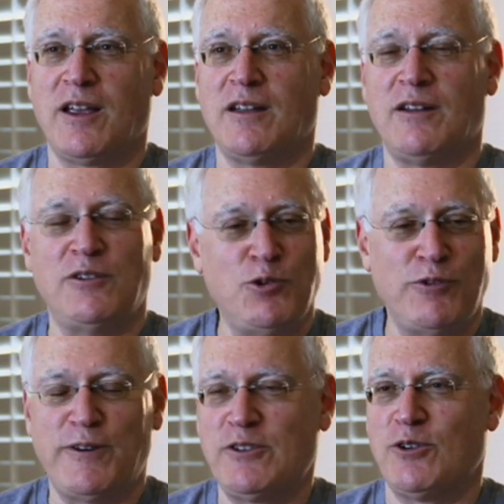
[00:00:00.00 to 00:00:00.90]
and I knew
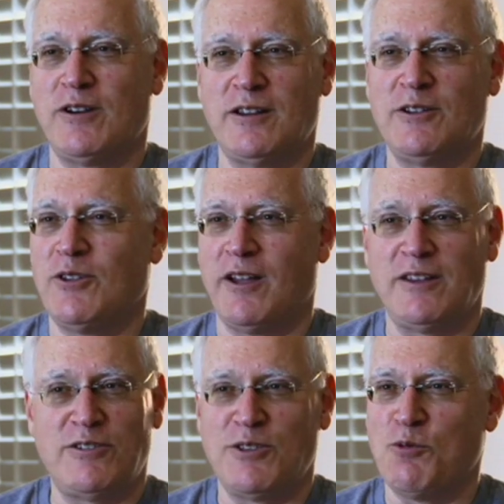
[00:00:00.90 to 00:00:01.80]
if I turned on the
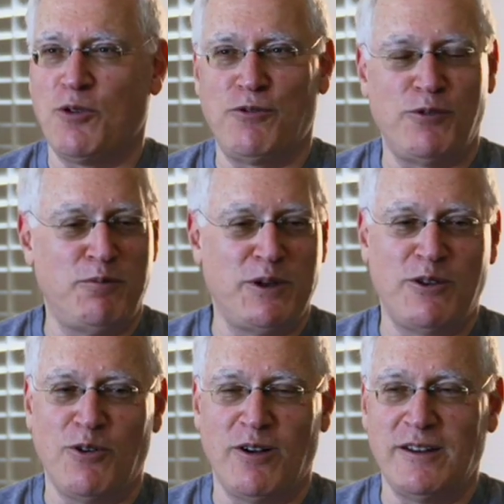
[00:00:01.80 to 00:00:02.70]
lights, the wolf would be
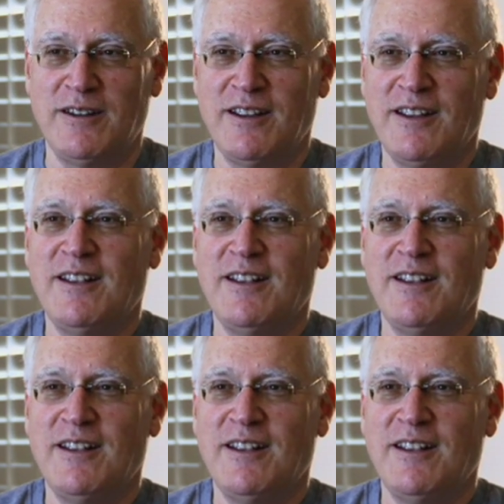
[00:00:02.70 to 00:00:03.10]
gone,